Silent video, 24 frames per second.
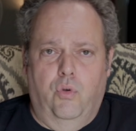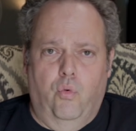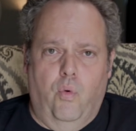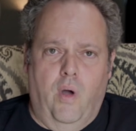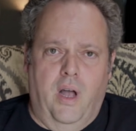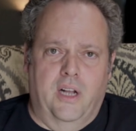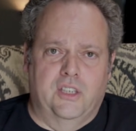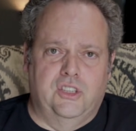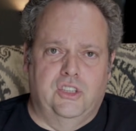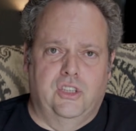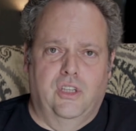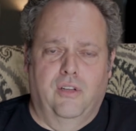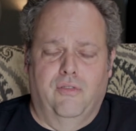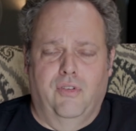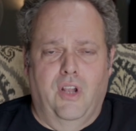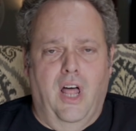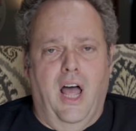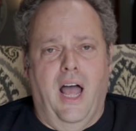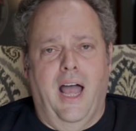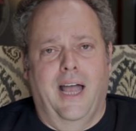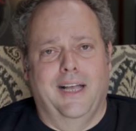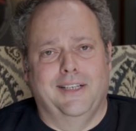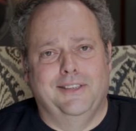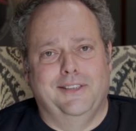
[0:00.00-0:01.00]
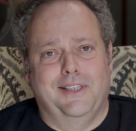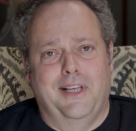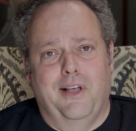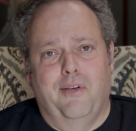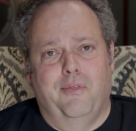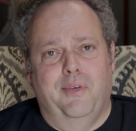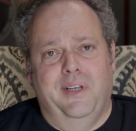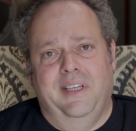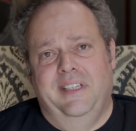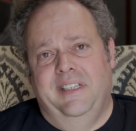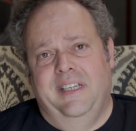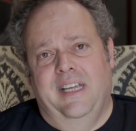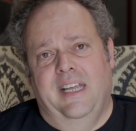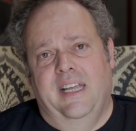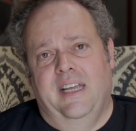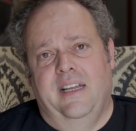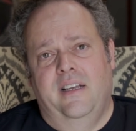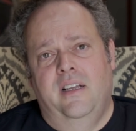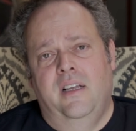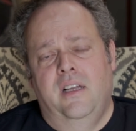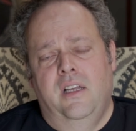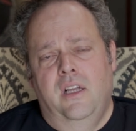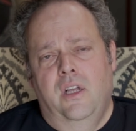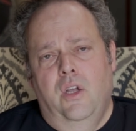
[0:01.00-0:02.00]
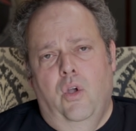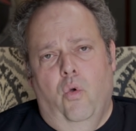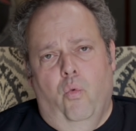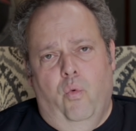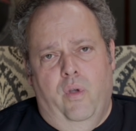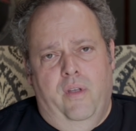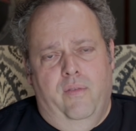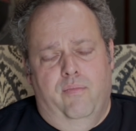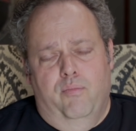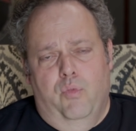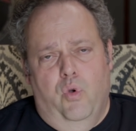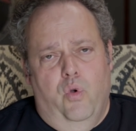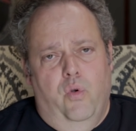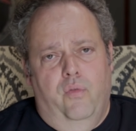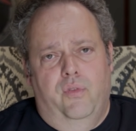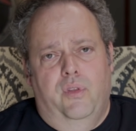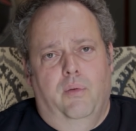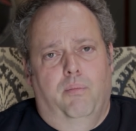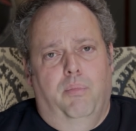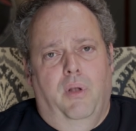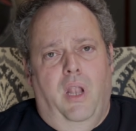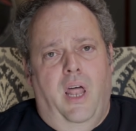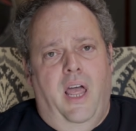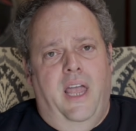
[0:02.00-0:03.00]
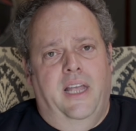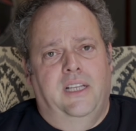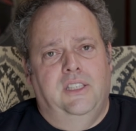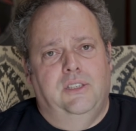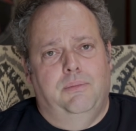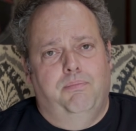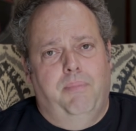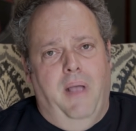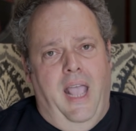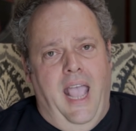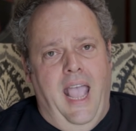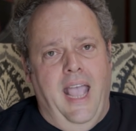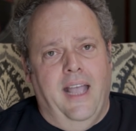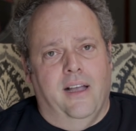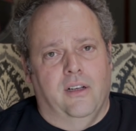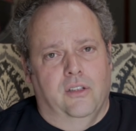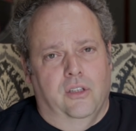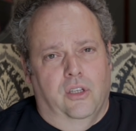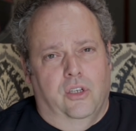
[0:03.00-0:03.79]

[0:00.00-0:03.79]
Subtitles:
you watched the vlogs that we did, we've moved the blinds back a